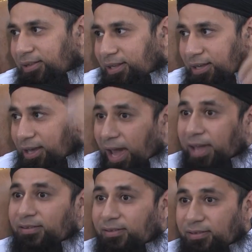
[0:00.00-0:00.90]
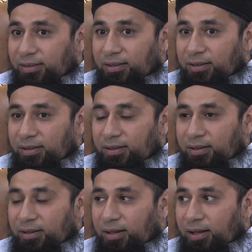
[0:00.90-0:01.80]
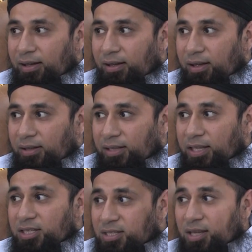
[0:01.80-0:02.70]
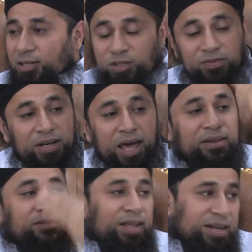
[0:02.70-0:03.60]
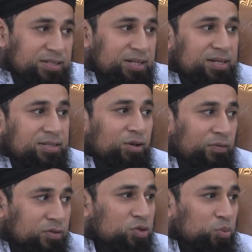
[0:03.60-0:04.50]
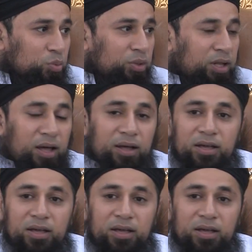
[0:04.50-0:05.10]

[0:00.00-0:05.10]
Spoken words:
Lu'ay, the sons of the 9th ancestor of Rasulullah